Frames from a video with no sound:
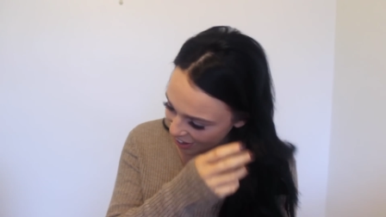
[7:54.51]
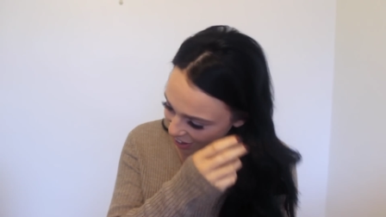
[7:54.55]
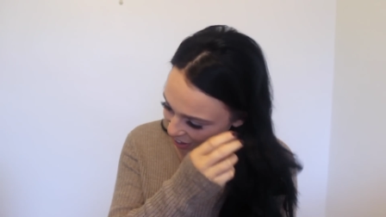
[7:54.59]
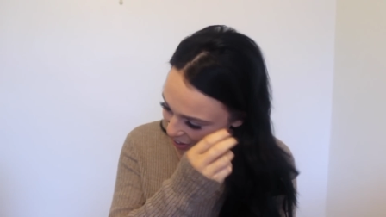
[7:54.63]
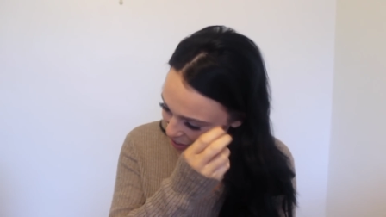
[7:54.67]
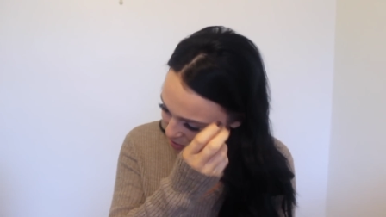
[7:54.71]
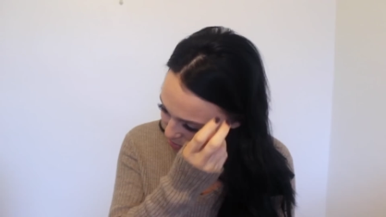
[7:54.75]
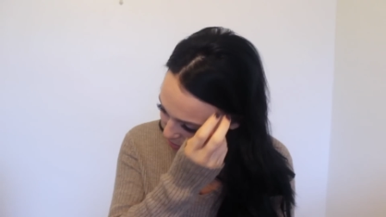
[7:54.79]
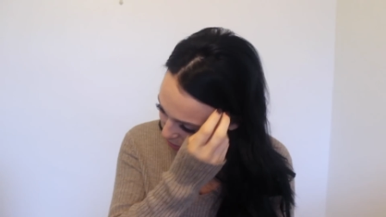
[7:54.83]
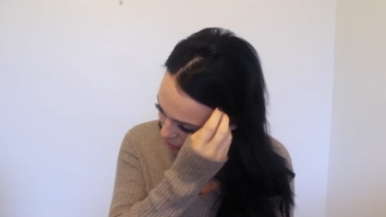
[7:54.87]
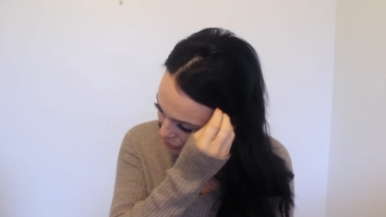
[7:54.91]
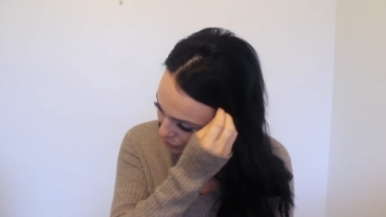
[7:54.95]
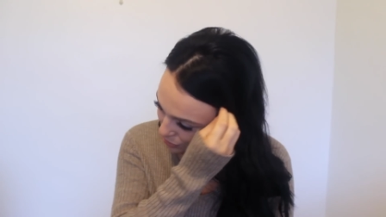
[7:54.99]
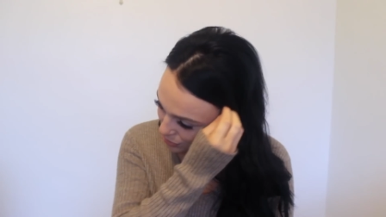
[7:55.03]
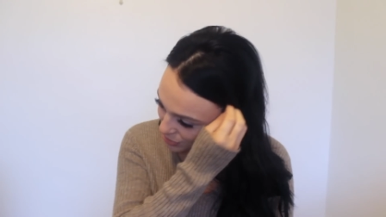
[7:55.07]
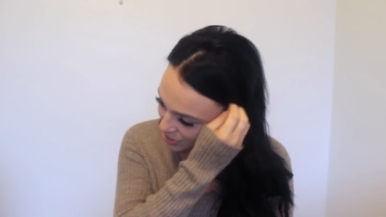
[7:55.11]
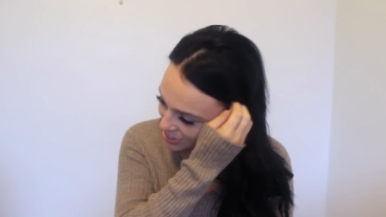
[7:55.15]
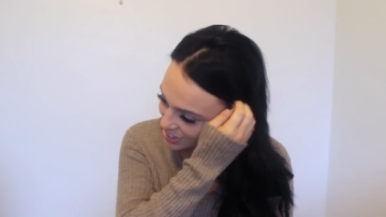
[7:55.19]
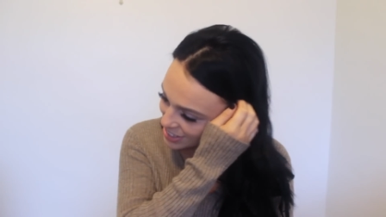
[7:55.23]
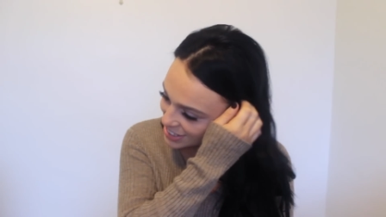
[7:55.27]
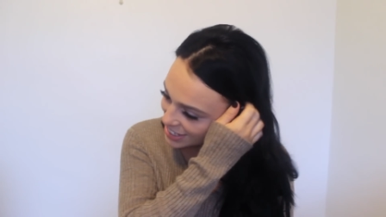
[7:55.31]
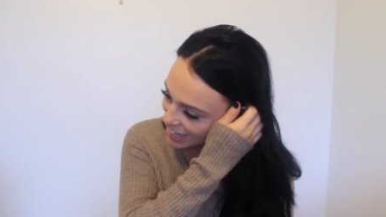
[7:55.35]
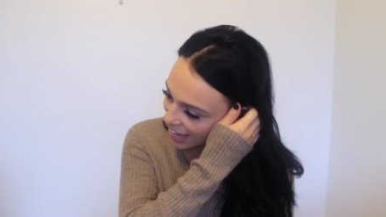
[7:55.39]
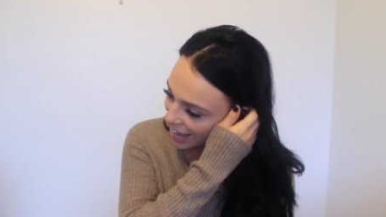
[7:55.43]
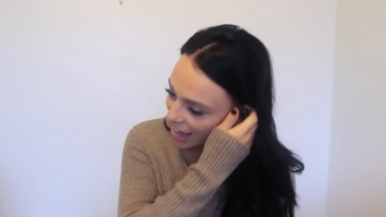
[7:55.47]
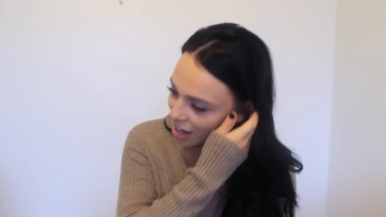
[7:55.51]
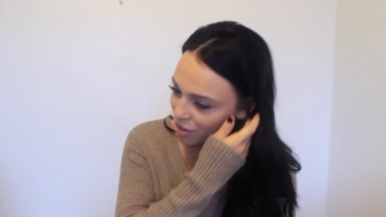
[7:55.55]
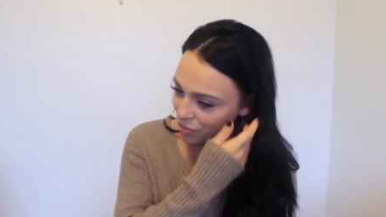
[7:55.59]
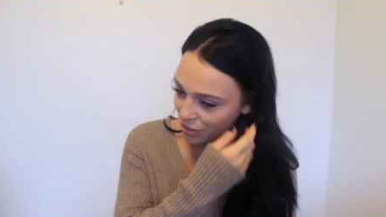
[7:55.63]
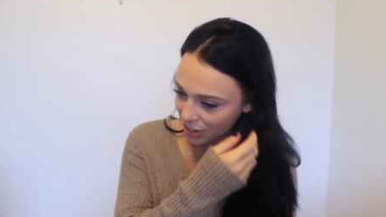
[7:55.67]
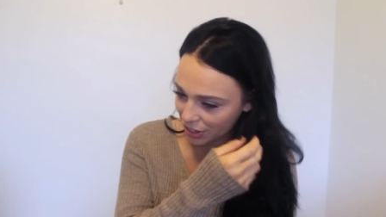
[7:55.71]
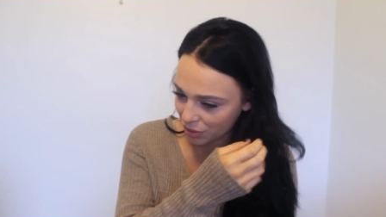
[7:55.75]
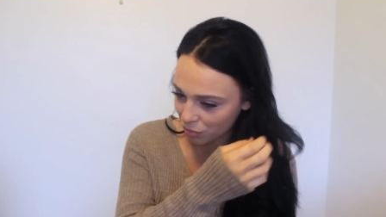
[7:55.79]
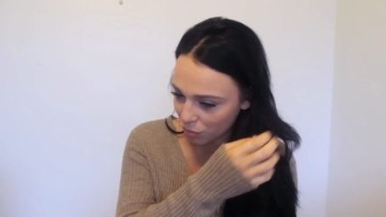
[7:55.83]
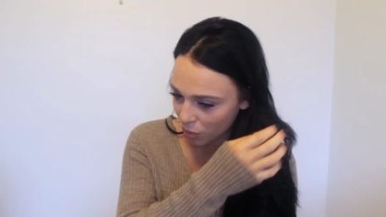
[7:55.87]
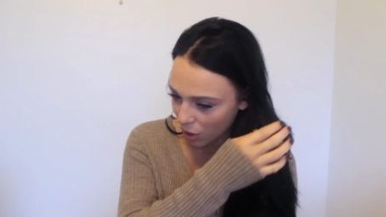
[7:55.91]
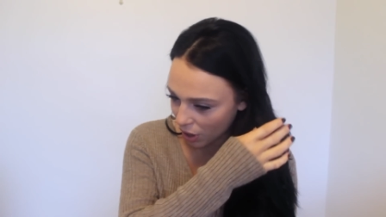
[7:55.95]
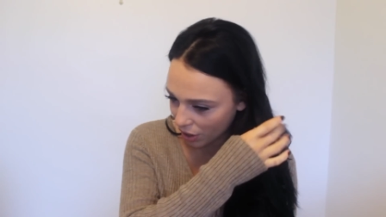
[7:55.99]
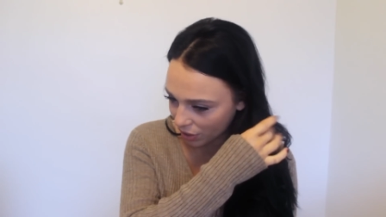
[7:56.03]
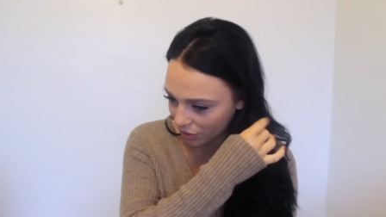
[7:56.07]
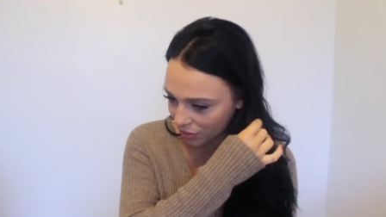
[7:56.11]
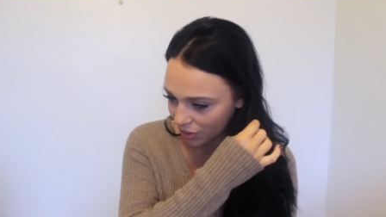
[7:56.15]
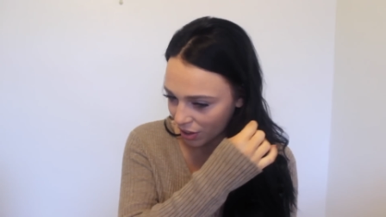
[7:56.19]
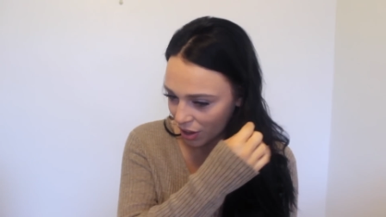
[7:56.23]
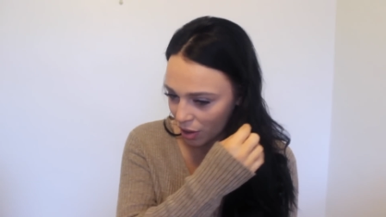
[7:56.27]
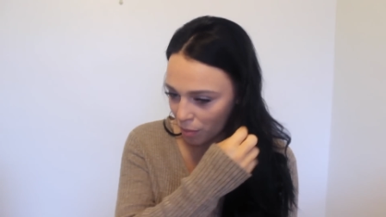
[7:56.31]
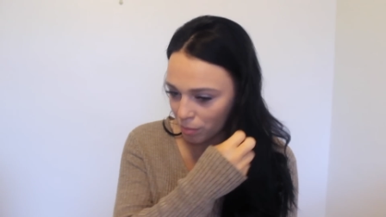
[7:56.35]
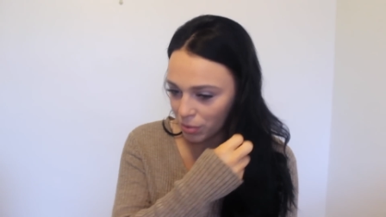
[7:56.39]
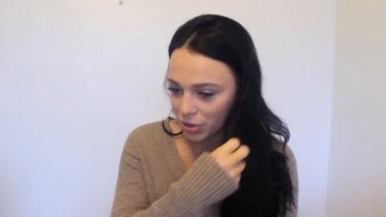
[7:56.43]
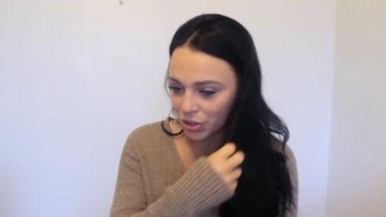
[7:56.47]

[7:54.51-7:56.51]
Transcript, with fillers: um, and I don't want to scare anyone